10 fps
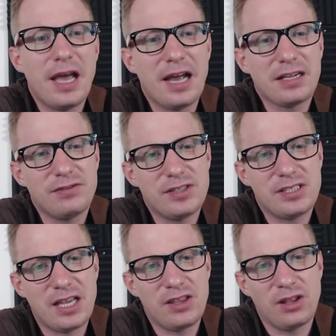
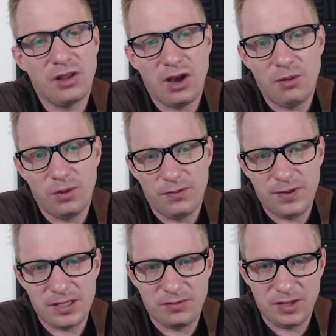Activists say the law will
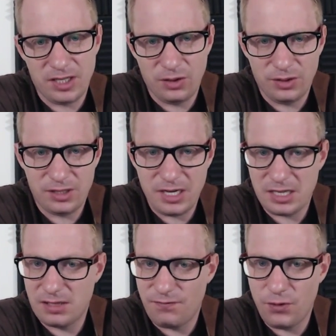effectively kill the
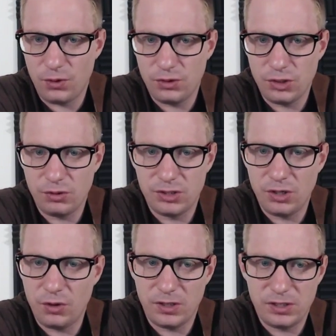text and photo jokes
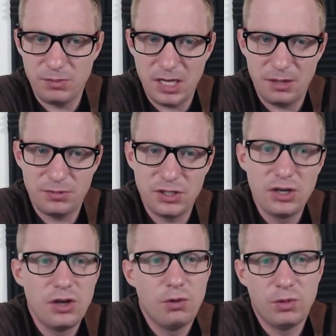known as memes,
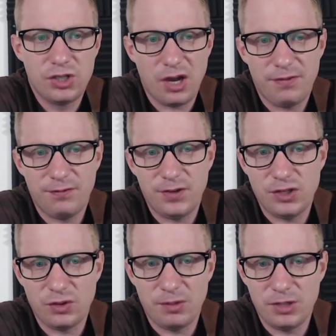which often
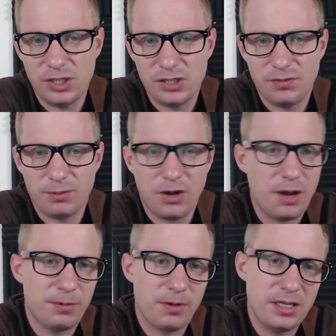feature images from
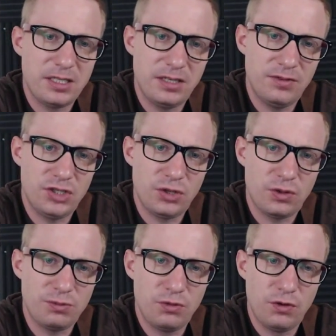copyrighted TV
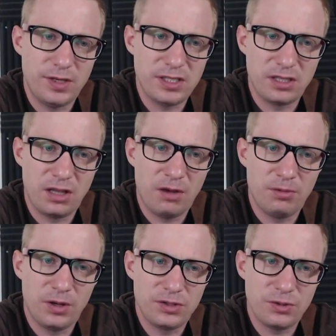shows and movies. The law
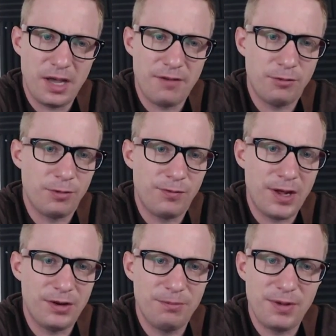would also have a
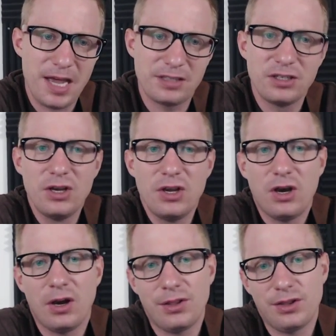profound impact
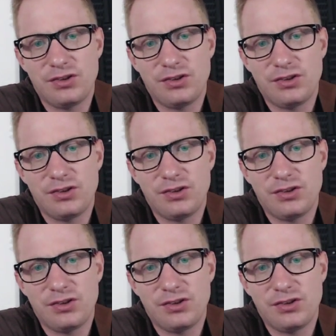on the